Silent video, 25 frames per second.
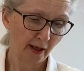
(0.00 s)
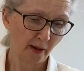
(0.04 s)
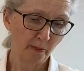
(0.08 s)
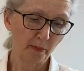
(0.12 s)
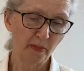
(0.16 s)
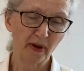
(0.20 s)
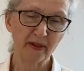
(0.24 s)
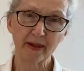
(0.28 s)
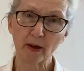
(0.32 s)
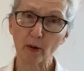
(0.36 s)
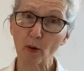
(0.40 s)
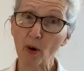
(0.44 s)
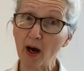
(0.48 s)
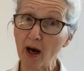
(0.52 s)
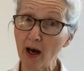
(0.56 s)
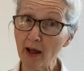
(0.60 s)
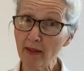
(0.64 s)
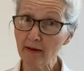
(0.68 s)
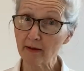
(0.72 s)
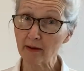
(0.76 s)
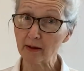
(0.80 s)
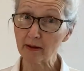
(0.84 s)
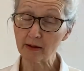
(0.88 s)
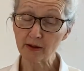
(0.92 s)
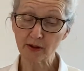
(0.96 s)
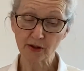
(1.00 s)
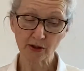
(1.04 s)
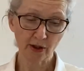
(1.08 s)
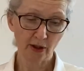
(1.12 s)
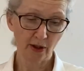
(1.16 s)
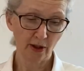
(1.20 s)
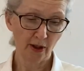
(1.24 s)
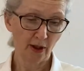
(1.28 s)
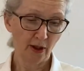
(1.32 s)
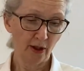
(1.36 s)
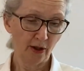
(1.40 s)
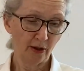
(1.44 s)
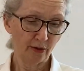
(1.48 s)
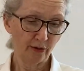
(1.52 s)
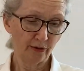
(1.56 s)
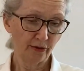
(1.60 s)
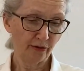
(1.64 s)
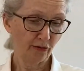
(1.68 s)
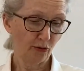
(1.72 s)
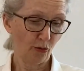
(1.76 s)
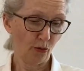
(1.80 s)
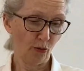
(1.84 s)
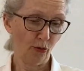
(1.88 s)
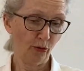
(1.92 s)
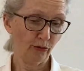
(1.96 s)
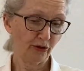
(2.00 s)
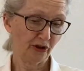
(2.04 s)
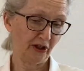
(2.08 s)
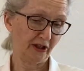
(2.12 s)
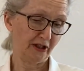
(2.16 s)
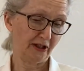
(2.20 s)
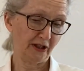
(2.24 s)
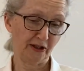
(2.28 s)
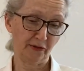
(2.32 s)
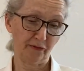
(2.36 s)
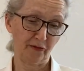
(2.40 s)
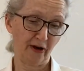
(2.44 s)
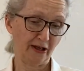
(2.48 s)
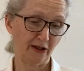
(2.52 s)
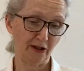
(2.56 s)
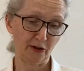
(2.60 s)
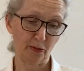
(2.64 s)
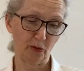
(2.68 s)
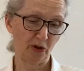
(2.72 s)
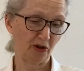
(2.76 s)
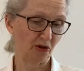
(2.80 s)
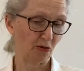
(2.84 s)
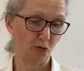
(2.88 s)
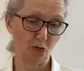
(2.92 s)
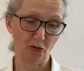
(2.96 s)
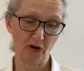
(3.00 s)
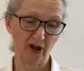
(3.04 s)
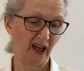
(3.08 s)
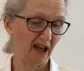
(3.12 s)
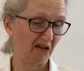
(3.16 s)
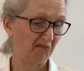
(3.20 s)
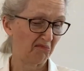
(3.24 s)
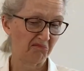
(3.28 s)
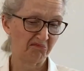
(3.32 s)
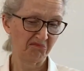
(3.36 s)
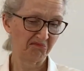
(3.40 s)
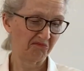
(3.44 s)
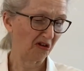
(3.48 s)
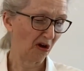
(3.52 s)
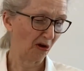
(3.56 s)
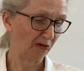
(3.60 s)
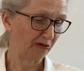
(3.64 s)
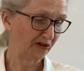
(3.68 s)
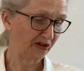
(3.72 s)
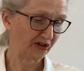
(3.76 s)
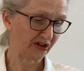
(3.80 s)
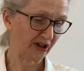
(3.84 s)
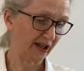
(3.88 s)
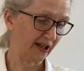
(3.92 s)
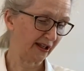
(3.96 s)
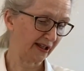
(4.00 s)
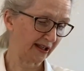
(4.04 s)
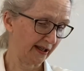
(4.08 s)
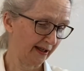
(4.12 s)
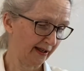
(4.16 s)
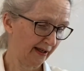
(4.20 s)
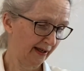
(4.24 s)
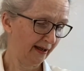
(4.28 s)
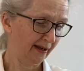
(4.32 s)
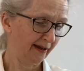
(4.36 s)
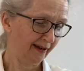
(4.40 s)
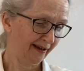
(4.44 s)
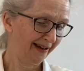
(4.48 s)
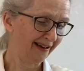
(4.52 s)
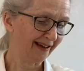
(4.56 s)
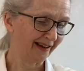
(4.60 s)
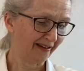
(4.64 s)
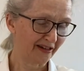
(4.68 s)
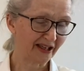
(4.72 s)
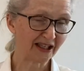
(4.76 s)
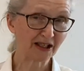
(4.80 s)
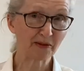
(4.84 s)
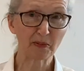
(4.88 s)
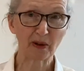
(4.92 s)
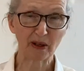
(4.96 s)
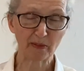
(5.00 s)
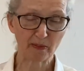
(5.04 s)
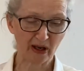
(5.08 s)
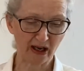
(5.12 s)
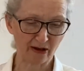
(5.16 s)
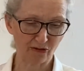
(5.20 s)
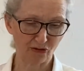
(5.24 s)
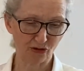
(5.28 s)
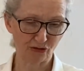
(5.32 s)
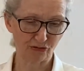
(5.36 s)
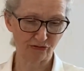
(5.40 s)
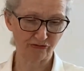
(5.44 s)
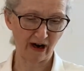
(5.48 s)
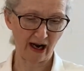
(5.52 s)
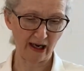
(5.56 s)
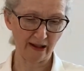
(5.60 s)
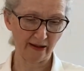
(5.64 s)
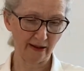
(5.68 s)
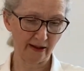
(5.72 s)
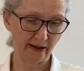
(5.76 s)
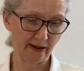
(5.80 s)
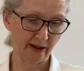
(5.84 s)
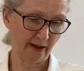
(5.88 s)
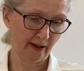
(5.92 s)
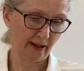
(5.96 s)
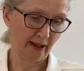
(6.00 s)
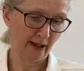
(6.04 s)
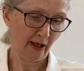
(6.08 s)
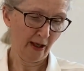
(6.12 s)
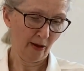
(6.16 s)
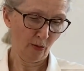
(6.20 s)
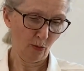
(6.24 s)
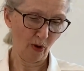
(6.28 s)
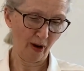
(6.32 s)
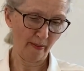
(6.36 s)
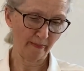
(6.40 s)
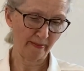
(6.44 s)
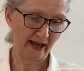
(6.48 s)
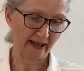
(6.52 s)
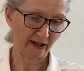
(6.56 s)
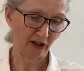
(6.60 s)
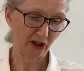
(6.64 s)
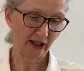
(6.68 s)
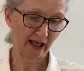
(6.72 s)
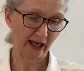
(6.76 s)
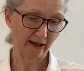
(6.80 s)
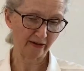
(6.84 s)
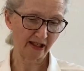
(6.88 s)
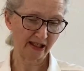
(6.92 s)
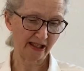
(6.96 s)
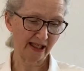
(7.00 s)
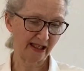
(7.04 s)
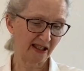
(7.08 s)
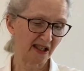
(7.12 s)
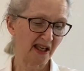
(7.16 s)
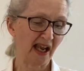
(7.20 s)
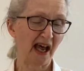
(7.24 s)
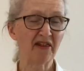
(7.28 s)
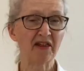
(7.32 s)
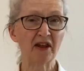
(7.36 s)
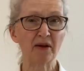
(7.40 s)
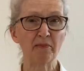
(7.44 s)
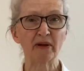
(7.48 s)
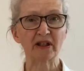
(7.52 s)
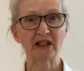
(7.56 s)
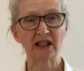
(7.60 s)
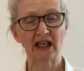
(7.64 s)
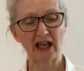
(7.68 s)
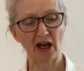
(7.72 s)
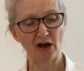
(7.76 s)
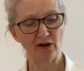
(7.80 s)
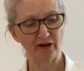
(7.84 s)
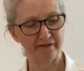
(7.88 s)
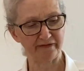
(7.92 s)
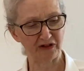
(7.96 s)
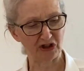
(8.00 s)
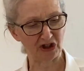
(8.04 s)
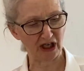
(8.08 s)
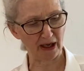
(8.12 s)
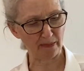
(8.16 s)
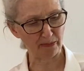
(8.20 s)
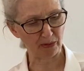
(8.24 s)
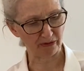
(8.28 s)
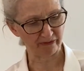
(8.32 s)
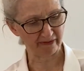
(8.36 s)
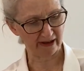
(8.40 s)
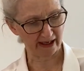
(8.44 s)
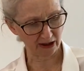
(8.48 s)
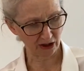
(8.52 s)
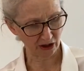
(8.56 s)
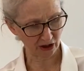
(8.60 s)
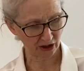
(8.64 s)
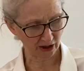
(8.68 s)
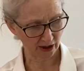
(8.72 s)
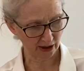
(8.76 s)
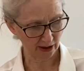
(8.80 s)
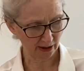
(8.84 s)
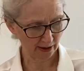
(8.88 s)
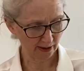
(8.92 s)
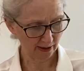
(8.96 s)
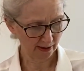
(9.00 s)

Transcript: But there were others who thought Jesus' friends were talking nonsense. These people are drunk, one man shouted. It's nothing but a load of gibberish.